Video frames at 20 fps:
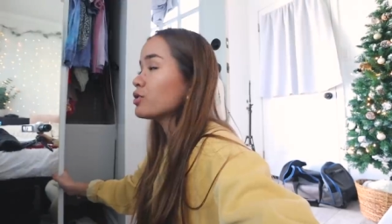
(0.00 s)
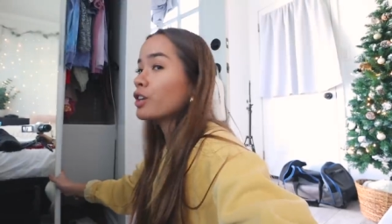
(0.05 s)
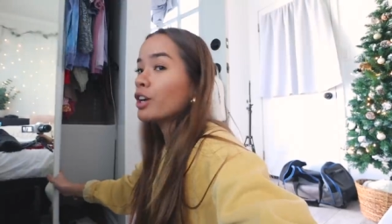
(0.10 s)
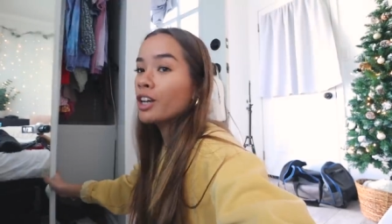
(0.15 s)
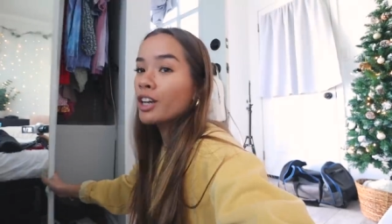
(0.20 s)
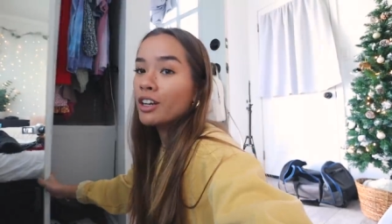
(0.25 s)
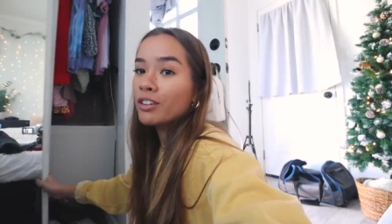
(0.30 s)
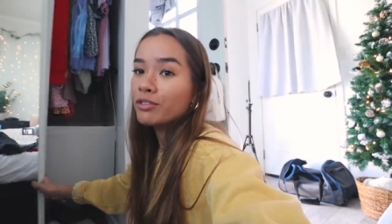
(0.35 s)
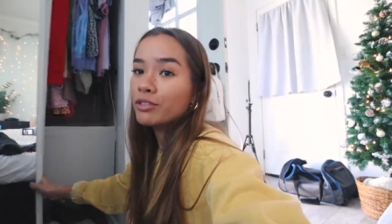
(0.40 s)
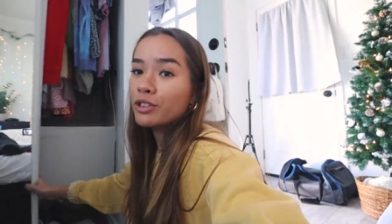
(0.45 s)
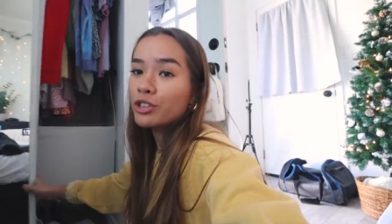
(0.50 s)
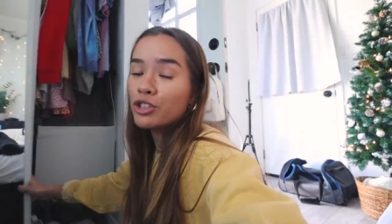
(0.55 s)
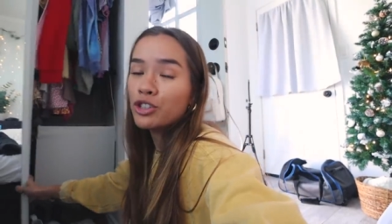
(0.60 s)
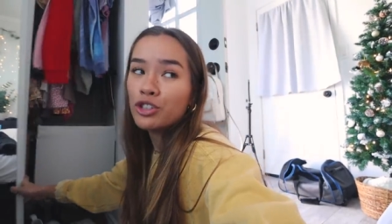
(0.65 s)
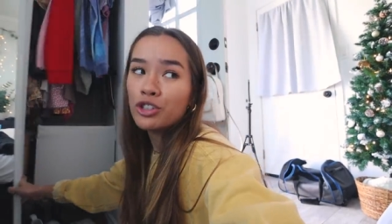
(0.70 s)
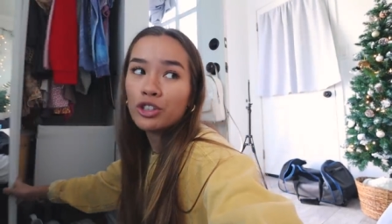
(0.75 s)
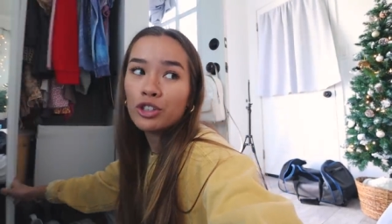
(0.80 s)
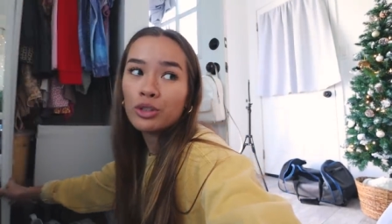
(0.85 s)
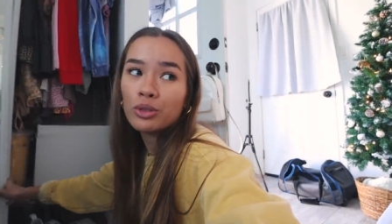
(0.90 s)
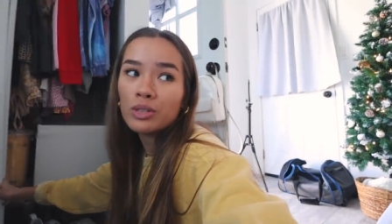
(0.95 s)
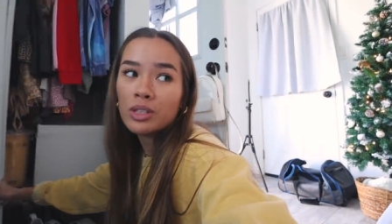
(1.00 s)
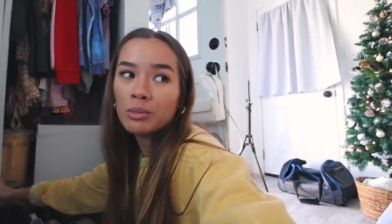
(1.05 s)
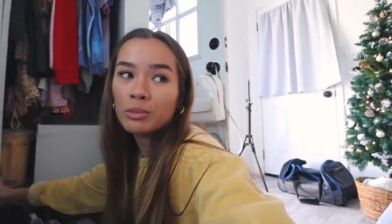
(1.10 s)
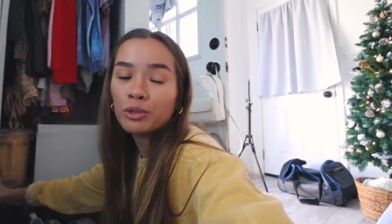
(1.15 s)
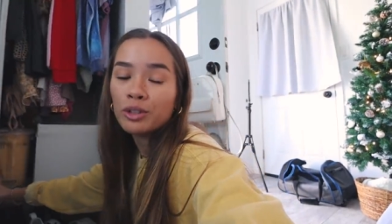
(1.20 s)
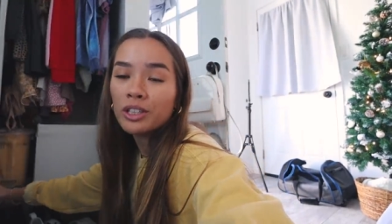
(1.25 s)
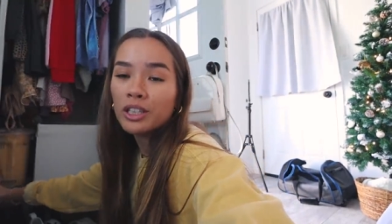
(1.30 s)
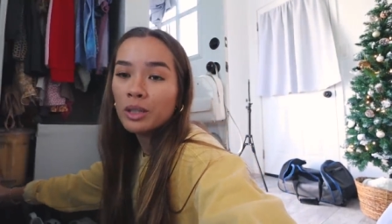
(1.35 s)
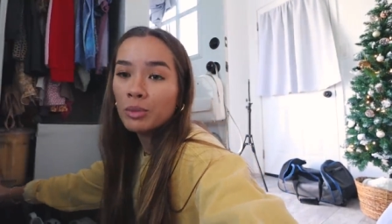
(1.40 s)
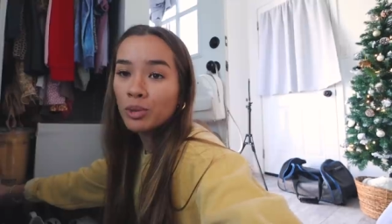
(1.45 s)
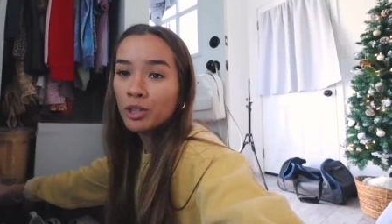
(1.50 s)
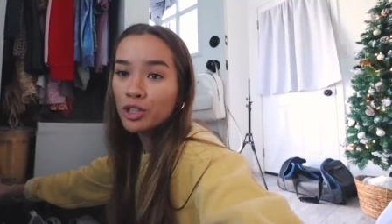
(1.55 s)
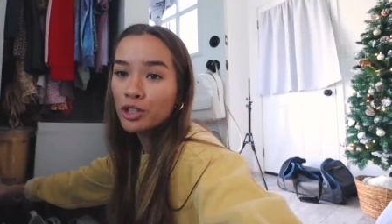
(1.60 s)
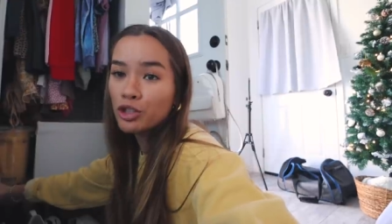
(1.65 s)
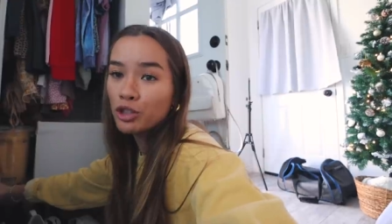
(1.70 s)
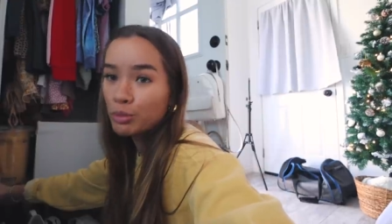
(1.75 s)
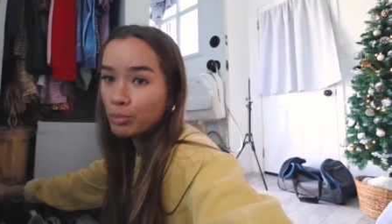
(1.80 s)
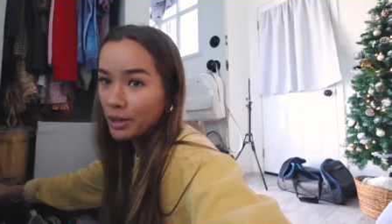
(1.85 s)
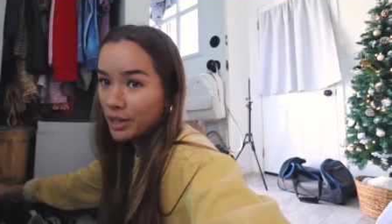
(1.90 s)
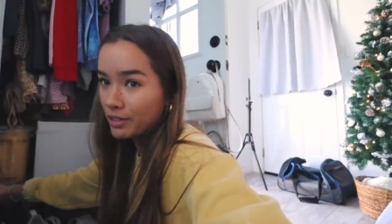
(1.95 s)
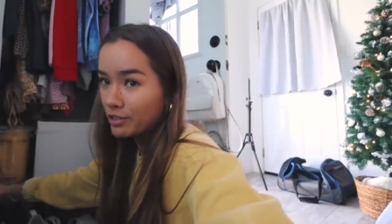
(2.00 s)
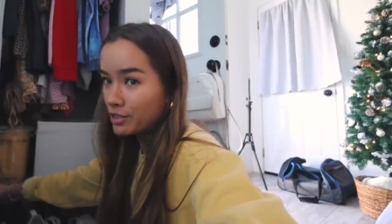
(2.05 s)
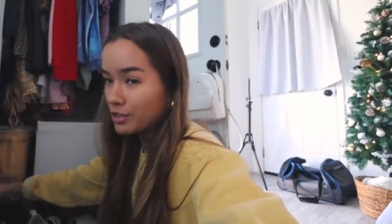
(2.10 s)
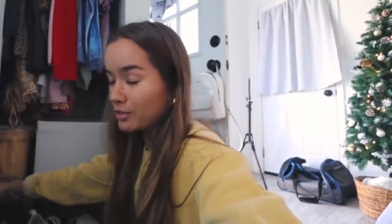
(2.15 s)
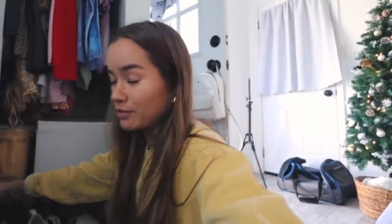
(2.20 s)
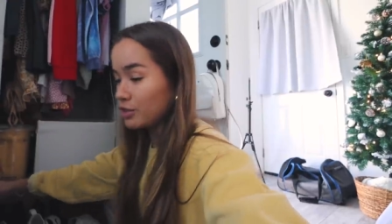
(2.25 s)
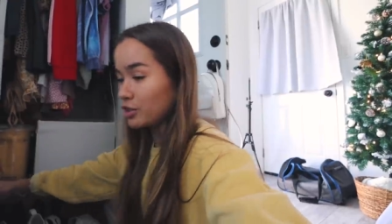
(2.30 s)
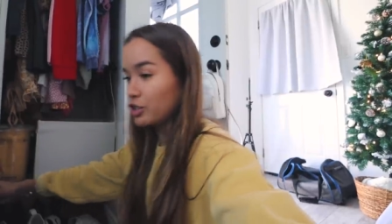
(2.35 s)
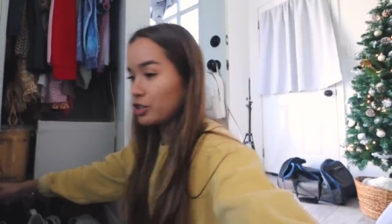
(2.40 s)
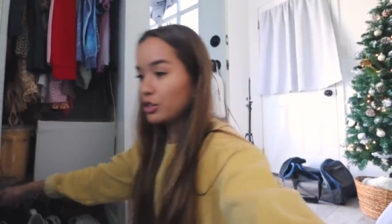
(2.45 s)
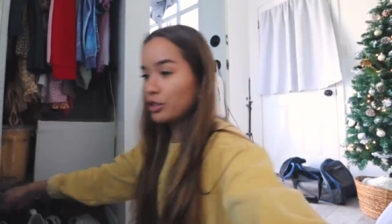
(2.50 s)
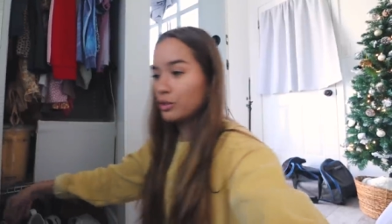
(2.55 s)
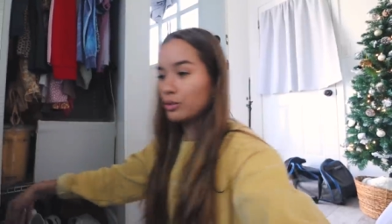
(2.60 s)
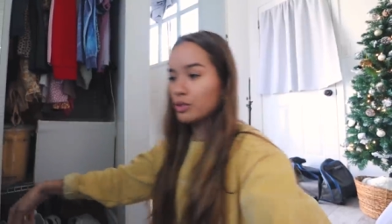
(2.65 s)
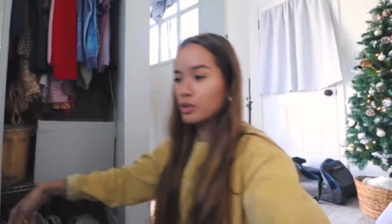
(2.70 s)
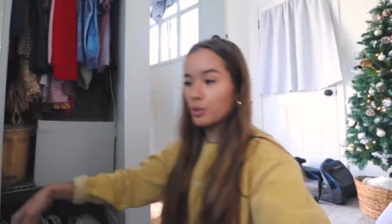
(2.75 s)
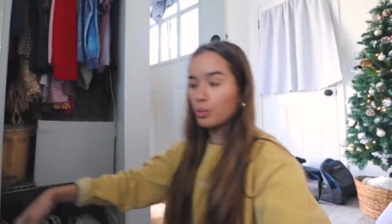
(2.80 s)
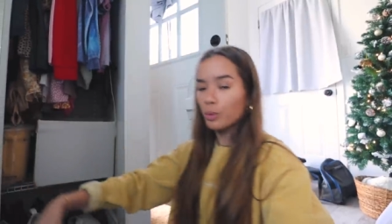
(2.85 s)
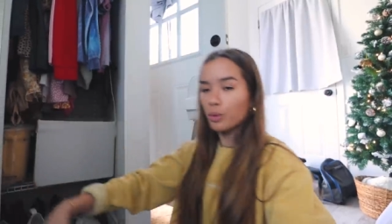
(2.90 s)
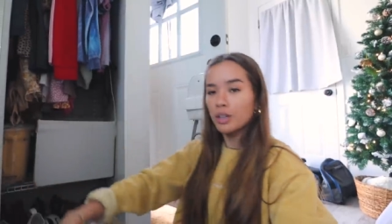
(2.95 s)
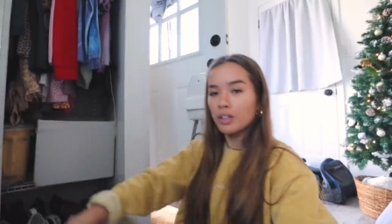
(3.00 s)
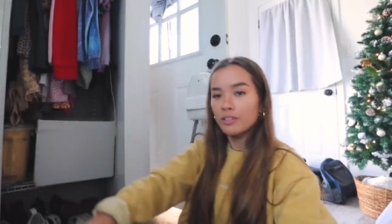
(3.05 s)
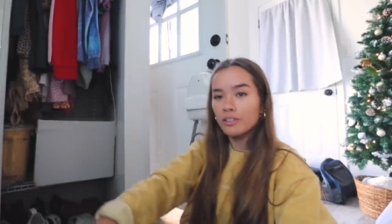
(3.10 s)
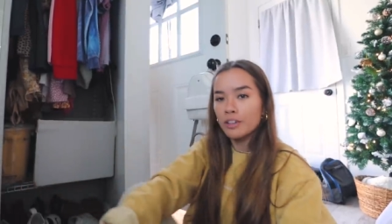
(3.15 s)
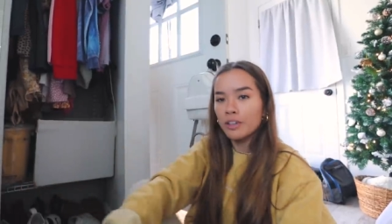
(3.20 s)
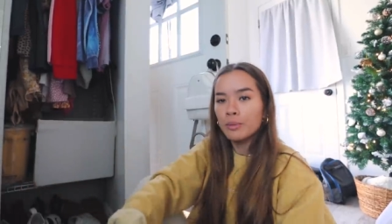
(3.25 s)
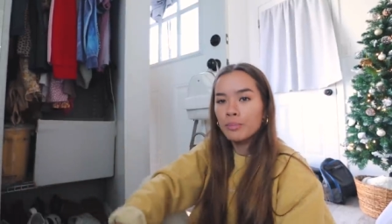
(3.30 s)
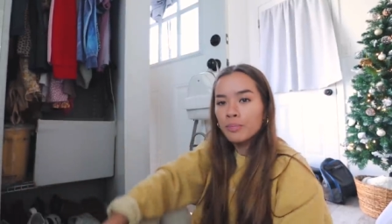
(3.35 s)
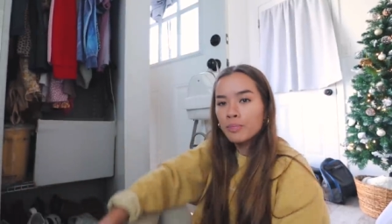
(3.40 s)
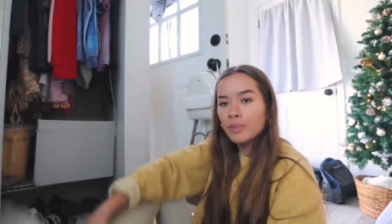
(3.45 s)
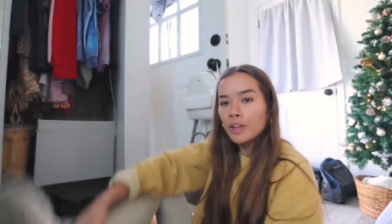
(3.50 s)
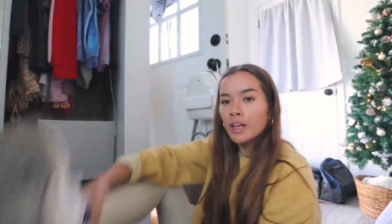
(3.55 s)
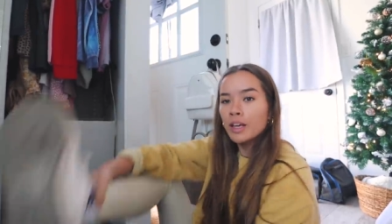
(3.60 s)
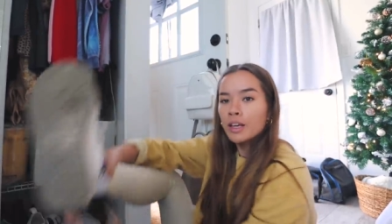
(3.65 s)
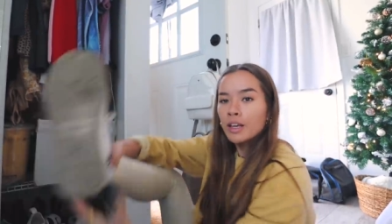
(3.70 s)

starting off with shoes I'm only gonna bring two pairs of shoes one of them